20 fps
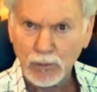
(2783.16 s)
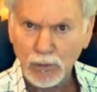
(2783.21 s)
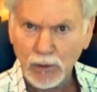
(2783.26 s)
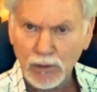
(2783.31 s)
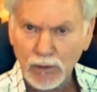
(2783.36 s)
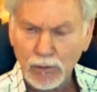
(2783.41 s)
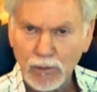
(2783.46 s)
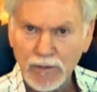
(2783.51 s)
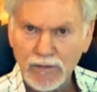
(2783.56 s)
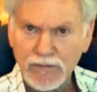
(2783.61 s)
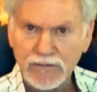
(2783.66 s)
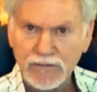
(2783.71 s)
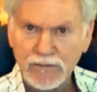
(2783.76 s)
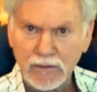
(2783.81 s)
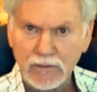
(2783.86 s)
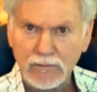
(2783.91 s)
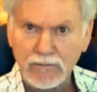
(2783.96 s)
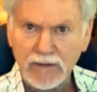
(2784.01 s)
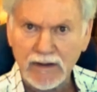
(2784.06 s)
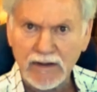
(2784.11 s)
work with
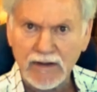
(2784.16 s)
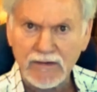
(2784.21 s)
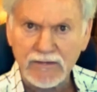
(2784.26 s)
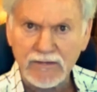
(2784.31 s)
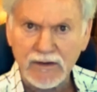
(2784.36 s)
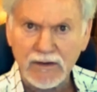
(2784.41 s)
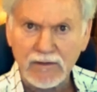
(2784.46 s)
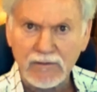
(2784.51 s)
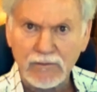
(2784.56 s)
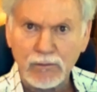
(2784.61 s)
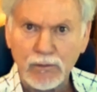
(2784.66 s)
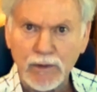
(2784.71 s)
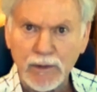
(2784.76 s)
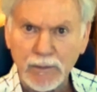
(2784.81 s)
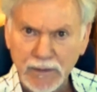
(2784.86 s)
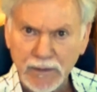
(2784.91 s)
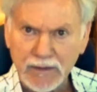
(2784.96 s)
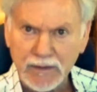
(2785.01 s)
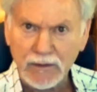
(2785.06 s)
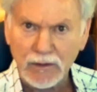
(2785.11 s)
surveys of
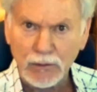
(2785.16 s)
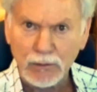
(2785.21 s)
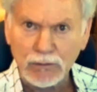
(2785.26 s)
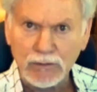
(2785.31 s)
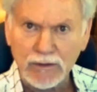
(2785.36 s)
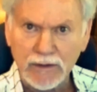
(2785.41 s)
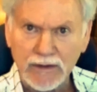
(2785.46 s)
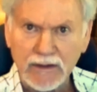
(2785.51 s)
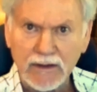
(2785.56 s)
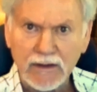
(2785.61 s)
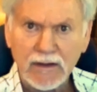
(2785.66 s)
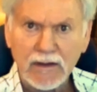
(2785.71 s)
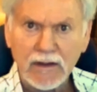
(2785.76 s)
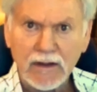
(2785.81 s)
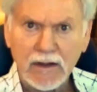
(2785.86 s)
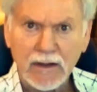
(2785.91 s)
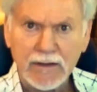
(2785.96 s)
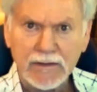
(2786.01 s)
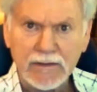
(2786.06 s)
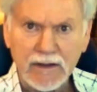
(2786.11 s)
women only
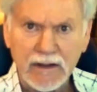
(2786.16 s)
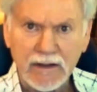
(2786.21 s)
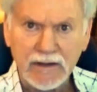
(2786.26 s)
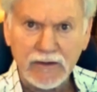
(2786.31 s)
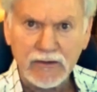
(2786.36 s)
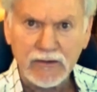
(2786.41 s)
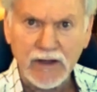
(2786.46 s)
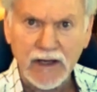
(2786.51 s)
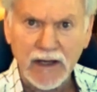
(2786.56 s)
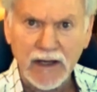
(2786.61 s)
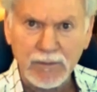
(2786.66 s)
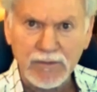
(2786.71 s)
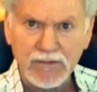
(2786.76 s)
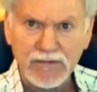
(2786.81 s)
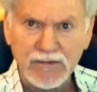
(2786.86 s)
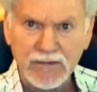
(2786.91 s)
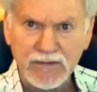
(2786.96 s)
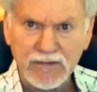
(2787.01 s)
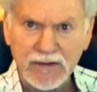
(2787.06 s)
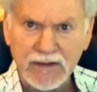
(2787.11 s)
on college
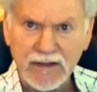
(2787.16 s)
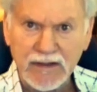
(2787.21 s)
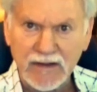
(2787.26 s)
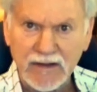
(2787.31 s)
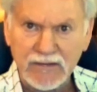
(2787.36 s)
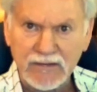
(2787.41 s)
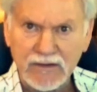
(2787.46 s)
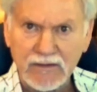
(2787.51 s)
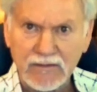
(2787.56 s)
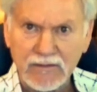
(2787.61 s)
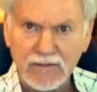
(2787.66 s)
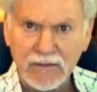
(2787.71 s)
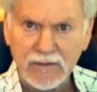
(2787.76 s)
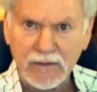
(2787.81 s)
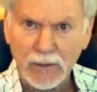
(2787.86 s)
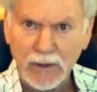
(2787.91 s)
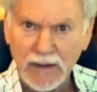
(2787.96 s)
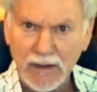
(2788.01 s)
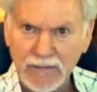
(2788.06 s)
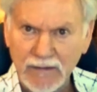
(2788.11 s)
campuses and ask,
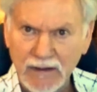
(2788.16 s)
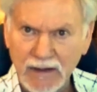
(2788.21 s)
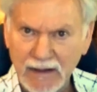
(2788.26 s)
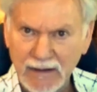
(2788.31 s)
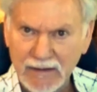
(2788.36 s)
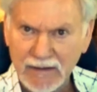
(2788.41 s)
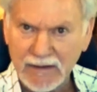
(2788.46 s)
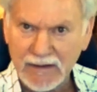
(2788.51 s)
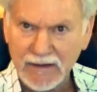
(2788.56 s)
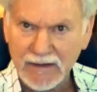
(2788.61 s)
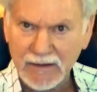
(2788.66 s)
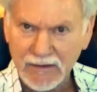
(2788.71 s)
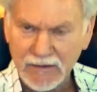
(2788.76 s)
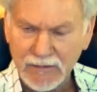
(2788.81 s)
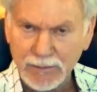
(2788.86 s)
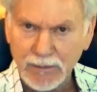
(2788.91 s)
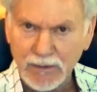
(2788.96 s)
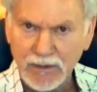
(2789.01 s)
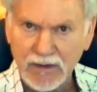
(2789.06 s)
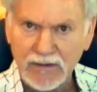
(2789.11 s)
had they had any
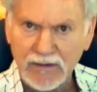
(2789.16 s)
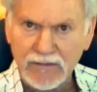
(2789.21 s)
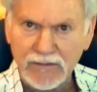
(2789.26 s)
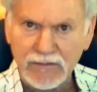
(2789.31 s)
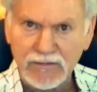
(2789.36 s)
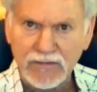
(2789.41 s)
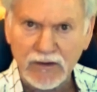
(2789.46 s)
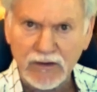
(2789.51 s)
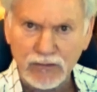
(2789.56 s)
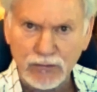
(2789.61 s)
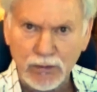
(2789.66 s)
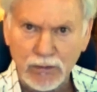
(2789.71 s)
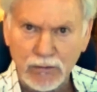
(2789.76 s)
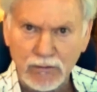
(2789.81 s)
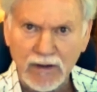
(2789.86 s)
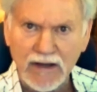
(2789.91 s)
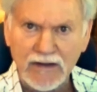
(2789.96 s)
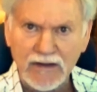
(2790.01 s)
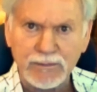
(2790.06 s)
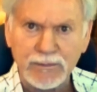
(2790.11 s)
experience of
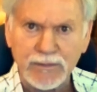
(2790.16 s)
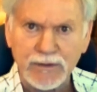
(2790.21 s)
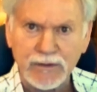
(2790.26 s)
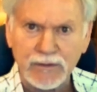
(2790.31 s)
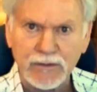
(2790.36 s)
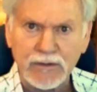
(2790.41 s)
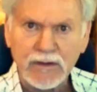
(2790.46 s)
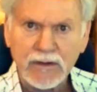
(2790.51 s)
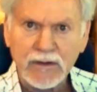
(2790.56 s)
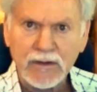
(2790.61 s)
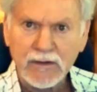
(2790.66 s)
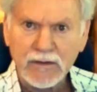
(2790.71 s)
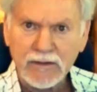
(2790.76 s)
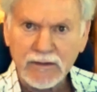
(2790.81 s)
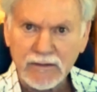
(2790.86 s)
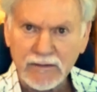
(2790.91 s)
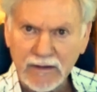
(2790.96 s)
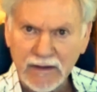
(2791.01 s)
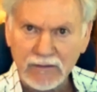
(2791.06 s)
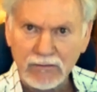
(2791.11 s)
sexual harassment, or
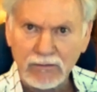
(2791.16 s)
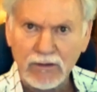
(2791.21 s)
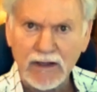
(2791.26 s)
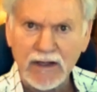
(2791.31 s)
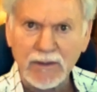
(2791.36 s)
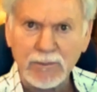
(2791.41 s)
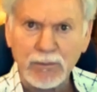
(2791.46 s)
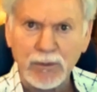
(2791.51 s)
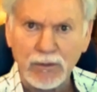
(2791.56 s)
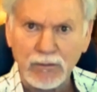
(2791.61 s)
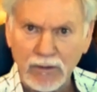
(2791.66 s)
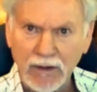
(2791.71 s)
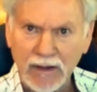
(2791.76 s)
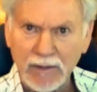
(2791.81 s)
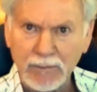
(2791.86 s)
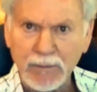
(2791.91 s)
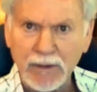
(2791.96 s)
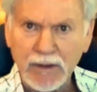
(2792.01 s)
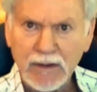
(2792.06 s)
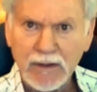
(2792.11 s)
date rape or
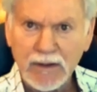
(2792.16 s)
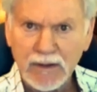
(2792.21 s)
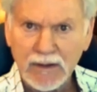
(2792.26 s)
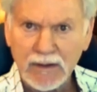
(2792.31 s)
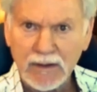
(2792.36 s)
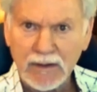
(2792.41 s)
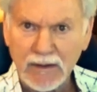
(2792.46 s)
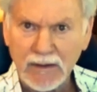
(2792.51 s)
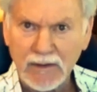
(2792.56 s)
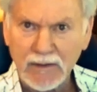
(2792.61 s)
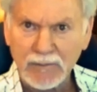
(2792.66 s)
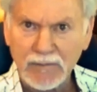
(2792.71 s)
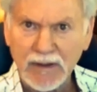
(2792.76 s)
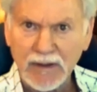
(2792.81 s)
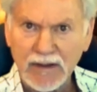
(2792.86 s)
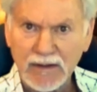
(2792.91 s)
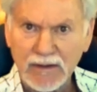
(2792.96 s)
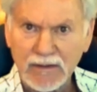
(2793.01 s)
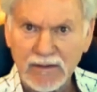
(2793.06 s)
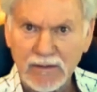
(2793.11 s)
rape,
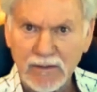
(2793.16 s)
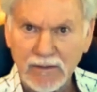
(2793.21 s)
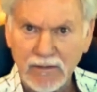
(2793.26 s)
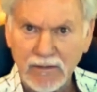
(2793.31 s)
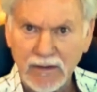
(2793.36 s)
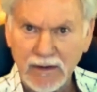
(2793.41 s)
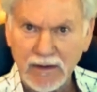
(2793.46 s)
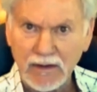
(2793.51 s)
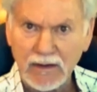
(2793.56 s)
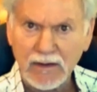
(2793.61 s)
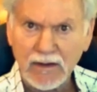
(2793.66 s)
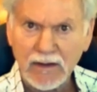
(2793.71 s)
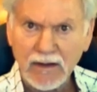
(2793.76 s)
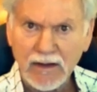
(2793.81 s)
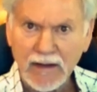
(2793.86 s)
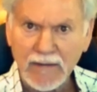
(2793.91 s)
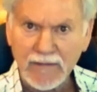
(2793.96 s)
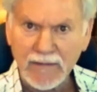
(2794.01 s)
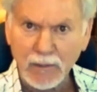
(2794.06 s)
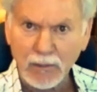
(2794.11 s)
and
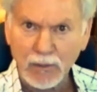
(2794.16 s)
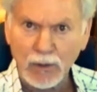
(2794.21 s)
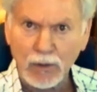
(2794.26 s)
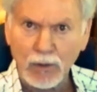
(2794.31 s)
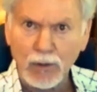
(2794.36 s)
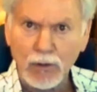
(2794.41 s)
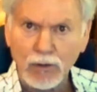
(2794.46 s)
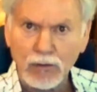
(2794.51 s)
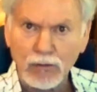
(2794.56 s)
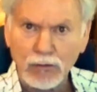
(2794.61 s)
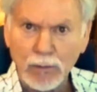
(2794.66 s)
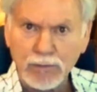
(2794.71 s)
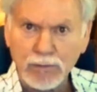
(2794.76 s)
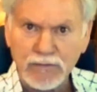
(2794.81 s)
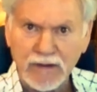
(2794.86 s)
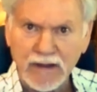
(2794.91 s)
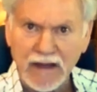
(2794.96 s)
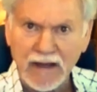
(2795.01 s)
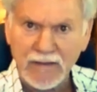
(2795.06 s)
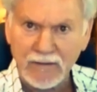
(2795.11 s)
they were all
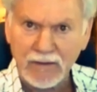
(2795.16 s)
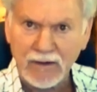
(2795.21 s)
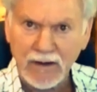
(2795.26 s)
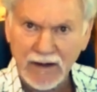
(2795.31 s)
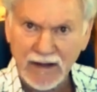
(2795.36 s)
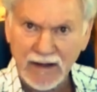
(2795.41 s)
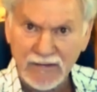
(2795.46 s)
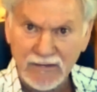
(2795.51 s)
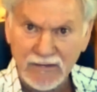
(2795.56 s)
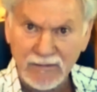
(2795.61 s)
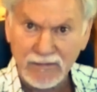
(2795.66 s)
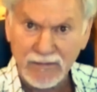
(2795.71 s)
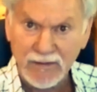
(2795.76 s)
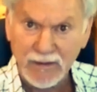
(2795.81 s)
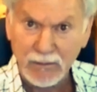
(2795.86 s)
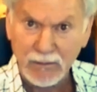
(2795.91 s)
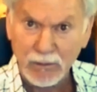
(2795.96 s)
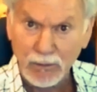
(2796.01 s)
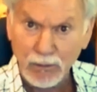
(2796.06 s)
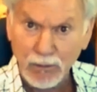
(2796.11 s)
grouped together as
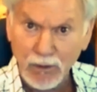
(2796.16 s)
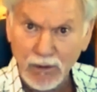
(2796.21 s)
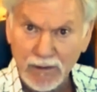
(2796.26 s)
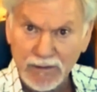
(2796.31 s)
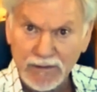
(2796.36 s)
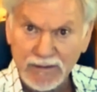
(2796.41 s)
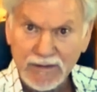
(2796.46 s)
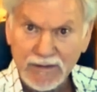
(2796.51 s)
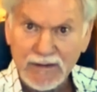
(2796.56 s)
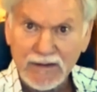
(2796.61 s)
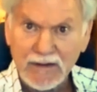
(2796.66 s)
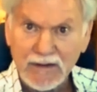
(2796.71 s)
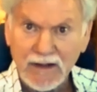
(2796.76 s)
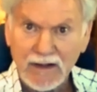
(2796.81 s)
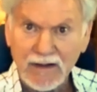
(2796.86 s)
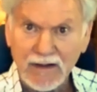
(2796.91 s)
if they were one.